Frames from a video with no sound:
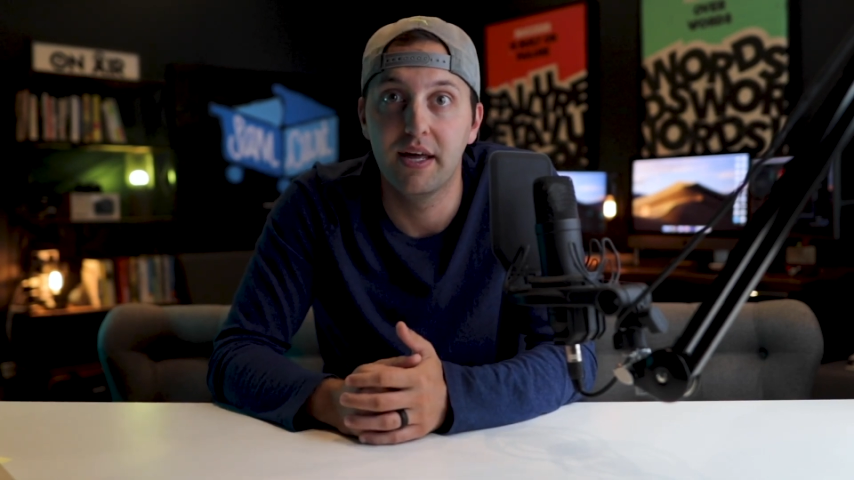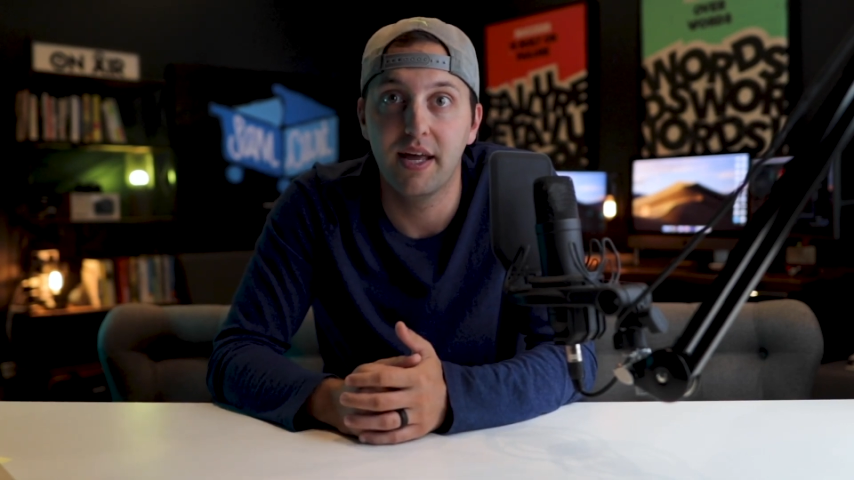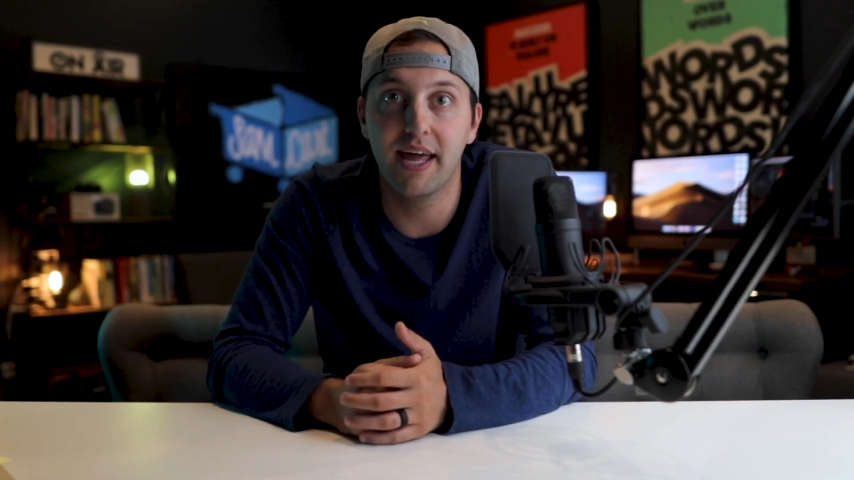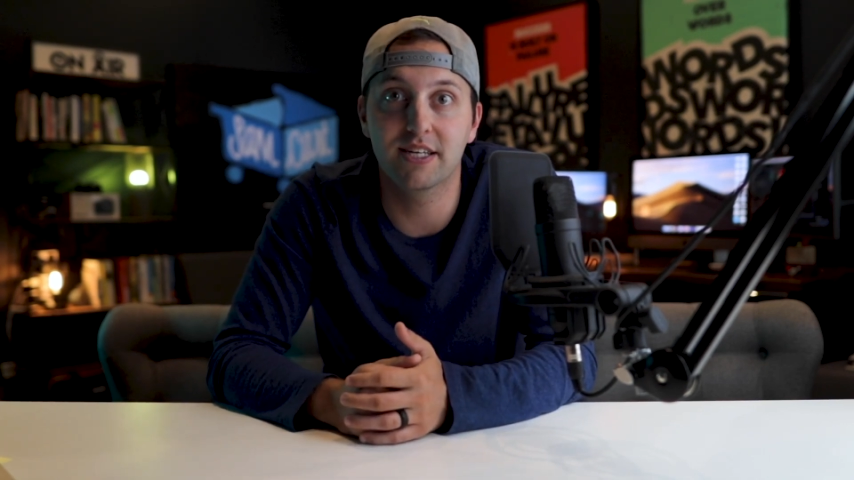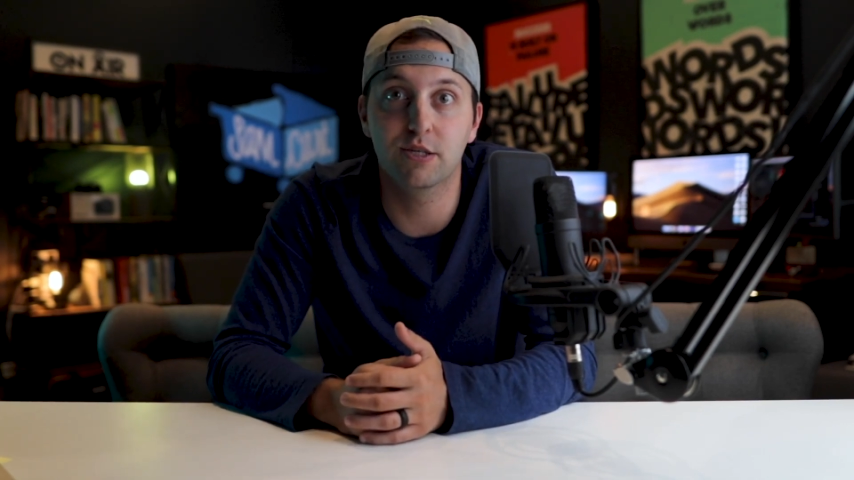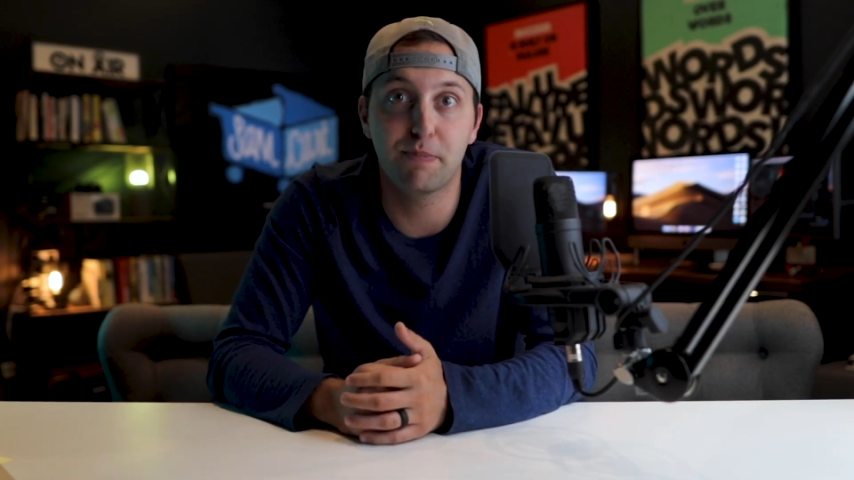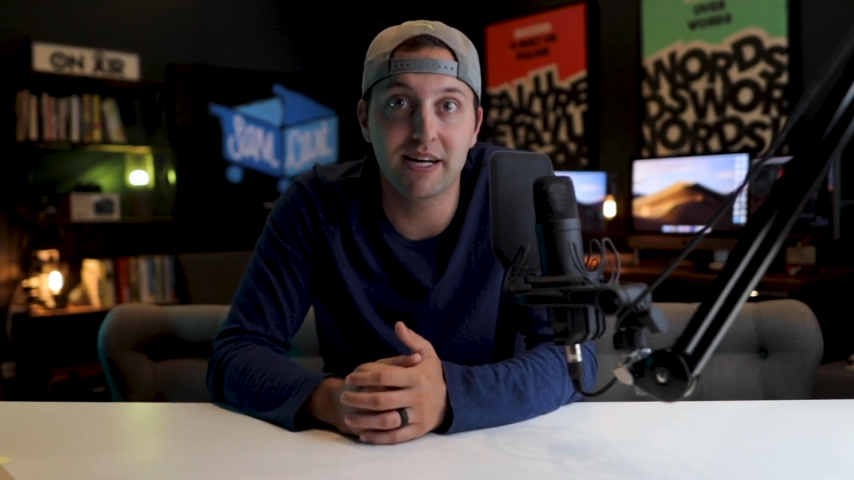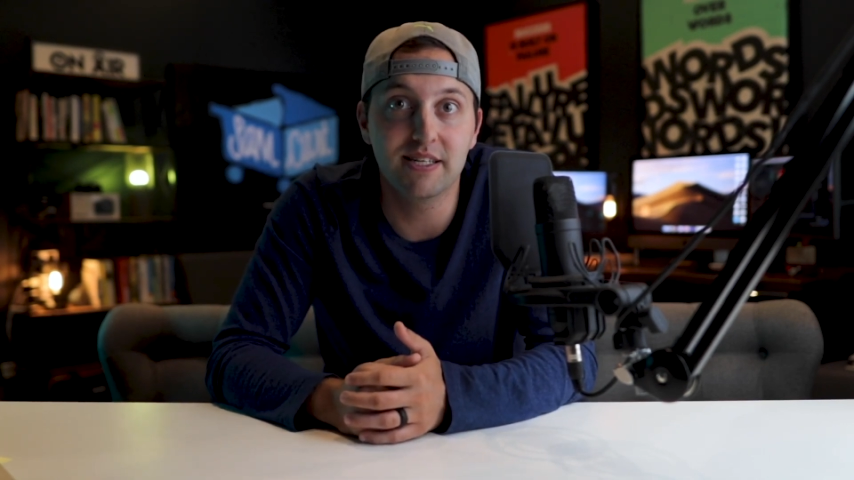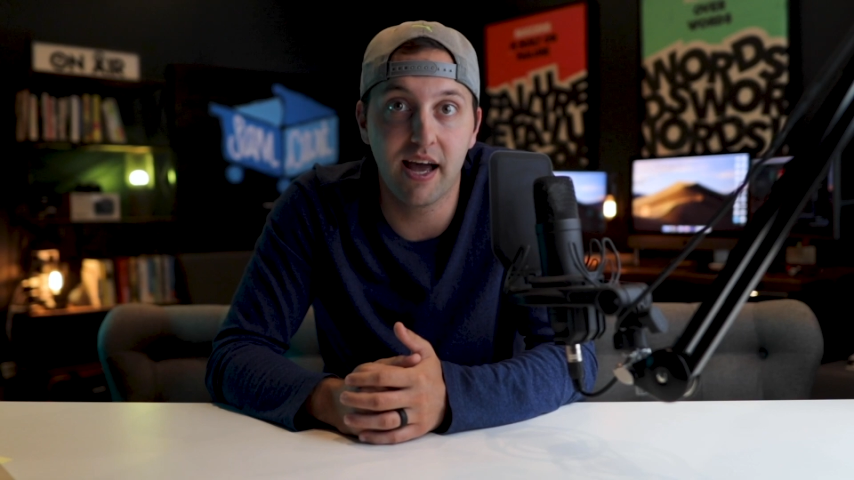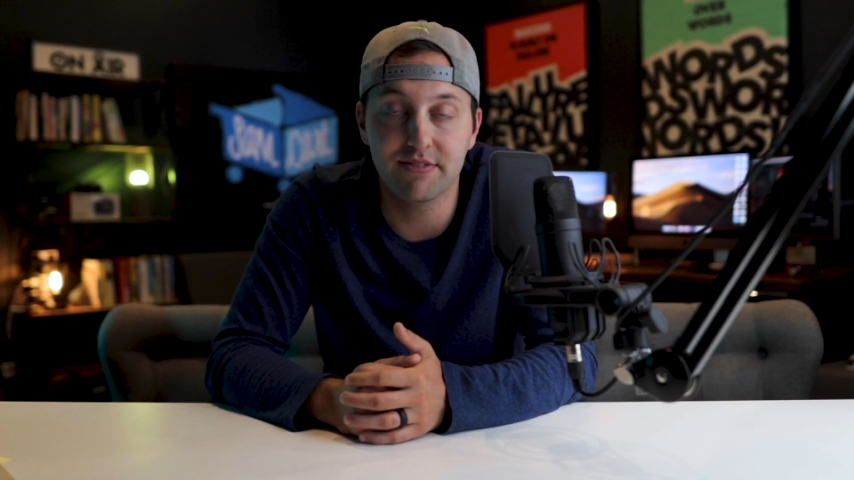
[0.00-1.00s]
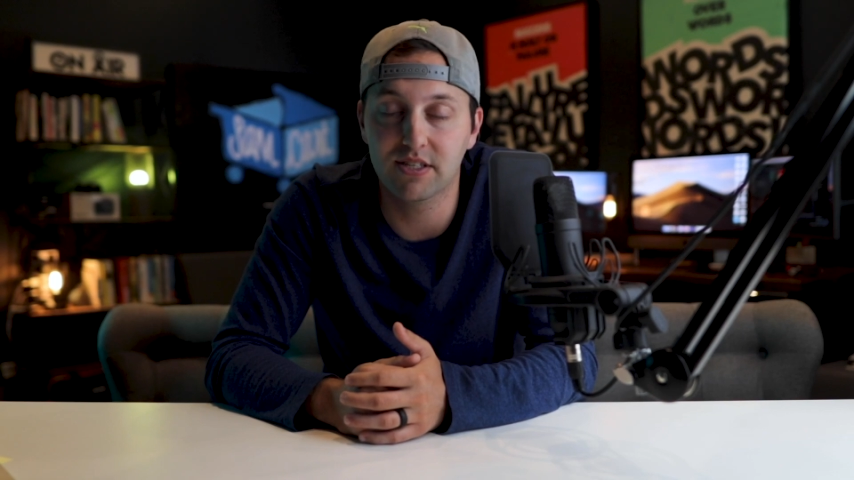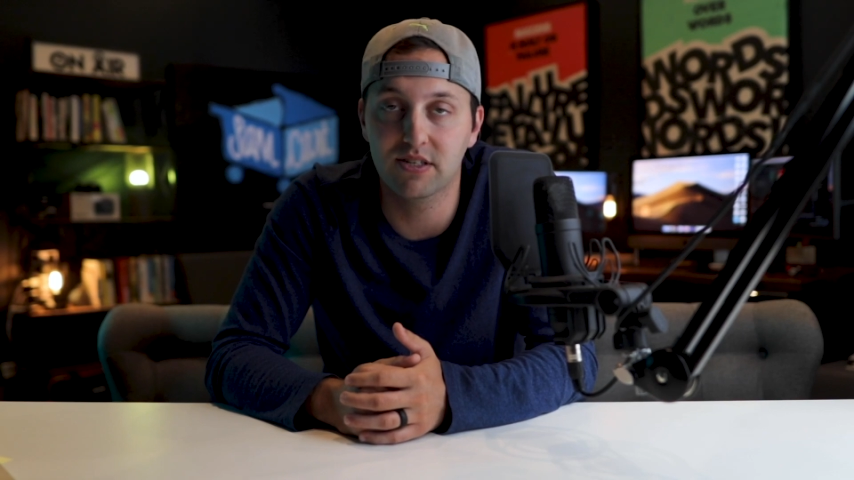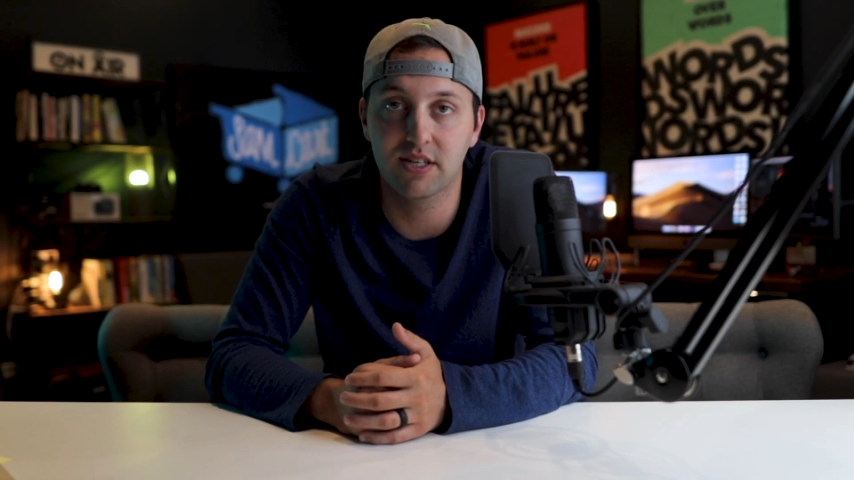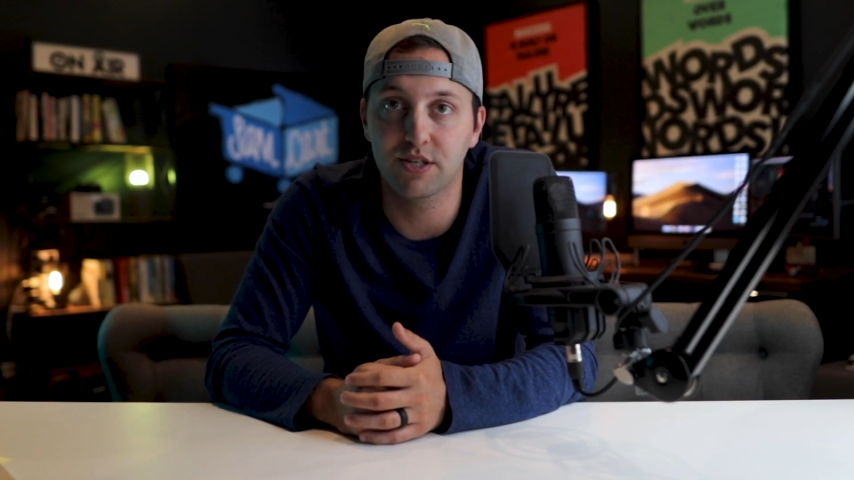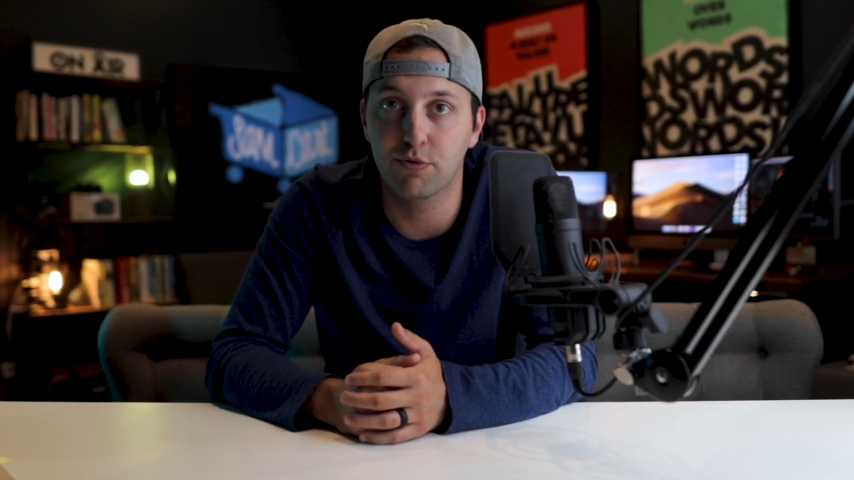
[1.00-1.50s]
and expect to have a
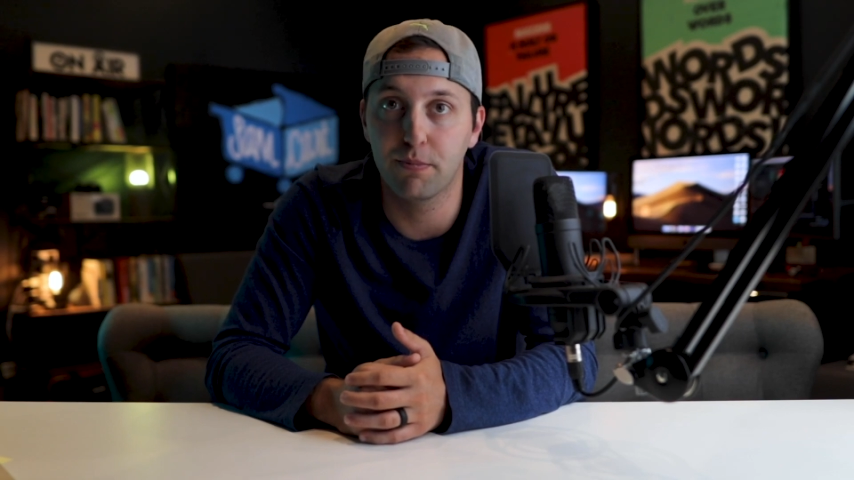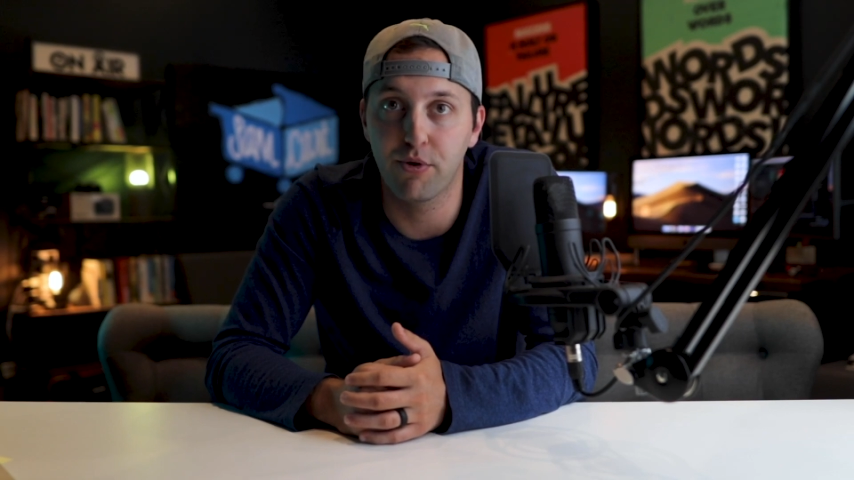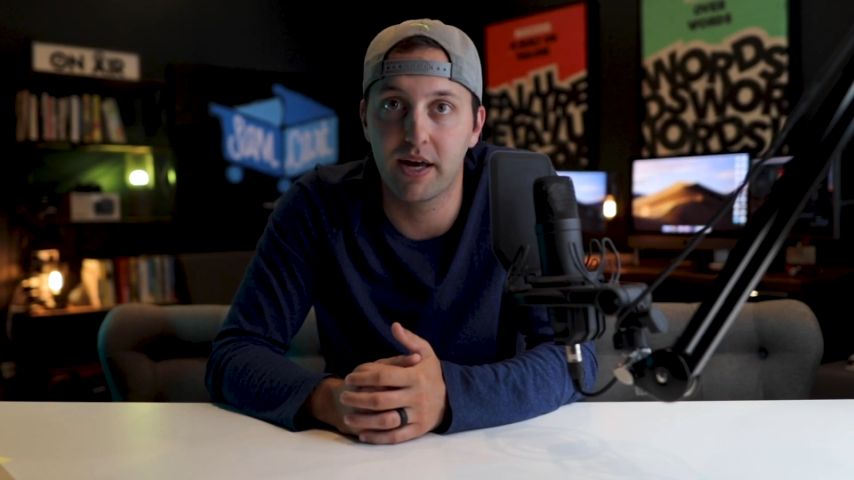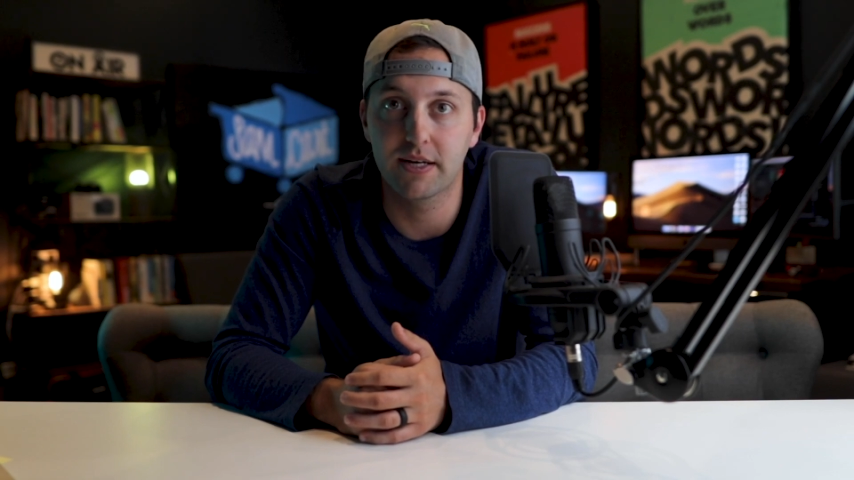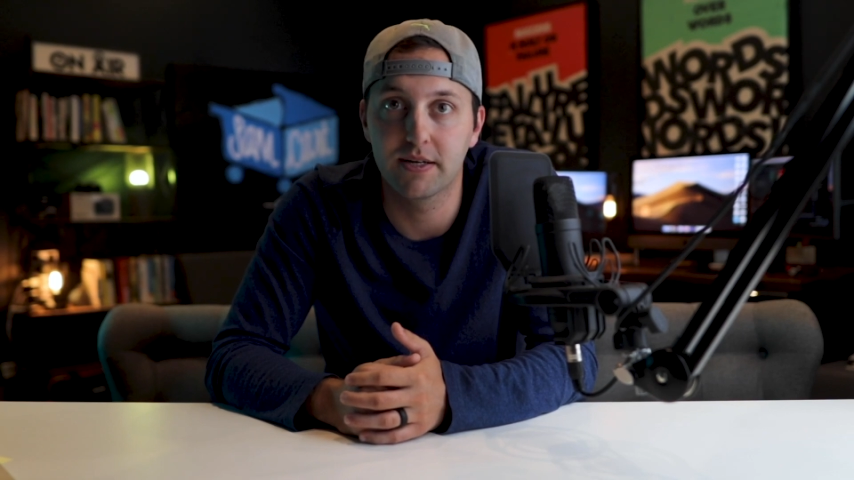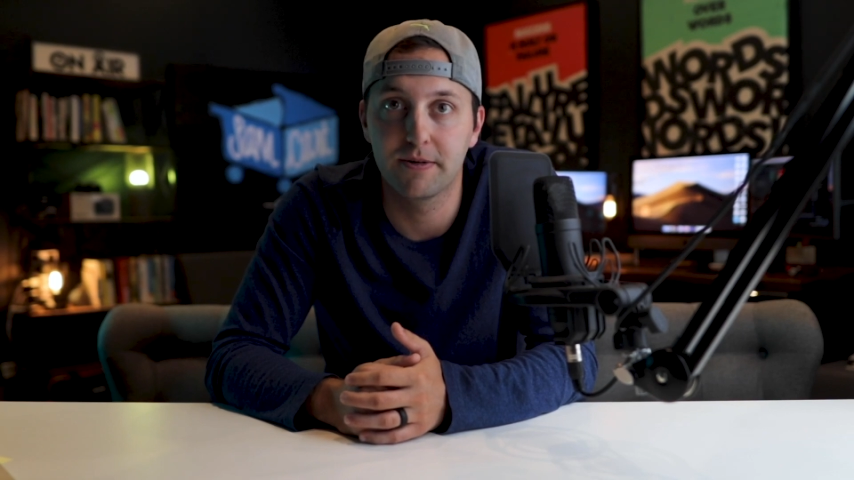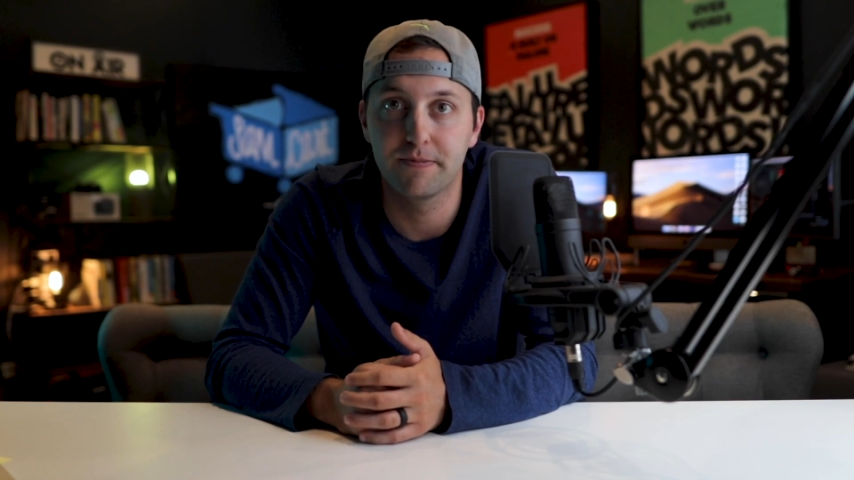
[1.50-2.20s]
successful brand.